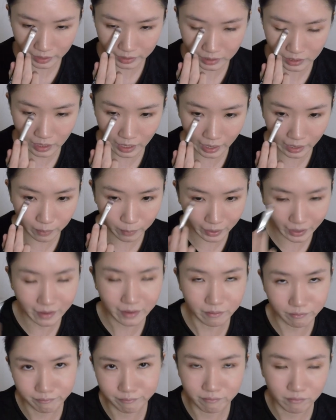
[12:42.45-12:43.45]
like the eye
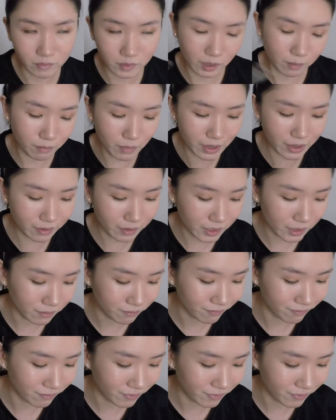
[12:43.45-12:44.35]
bag, the meat.